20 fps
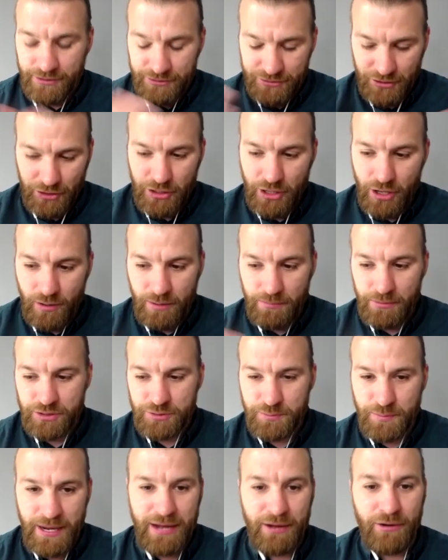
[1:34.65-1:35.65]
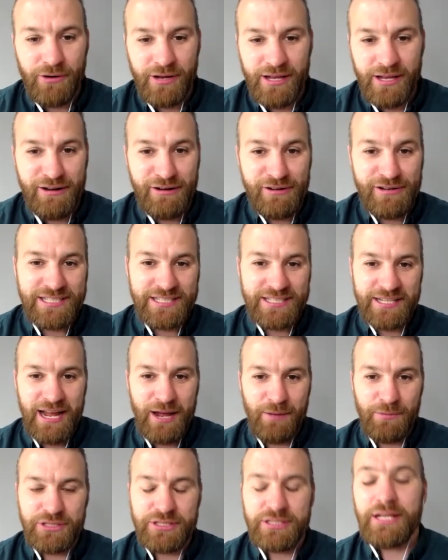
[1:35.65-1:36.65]
because I know how much power air is and
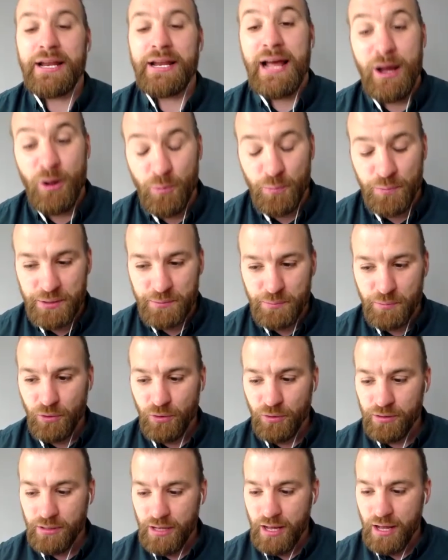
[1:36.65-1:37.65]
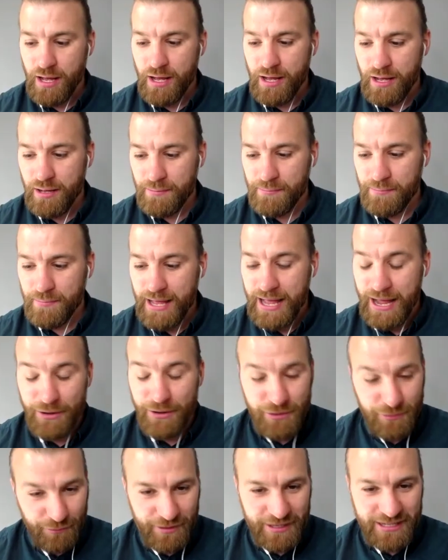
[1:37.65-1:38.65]
how much it's going to help people. How are
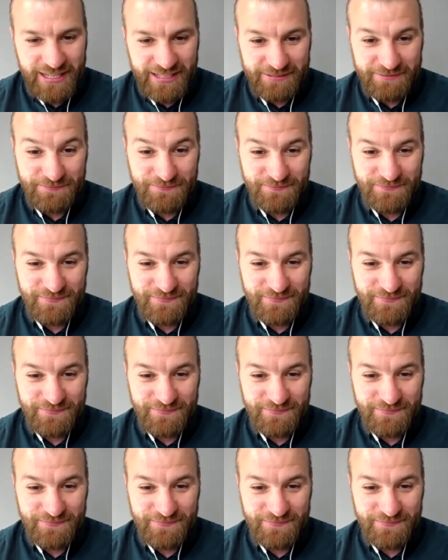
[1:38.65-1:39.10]
you feeling?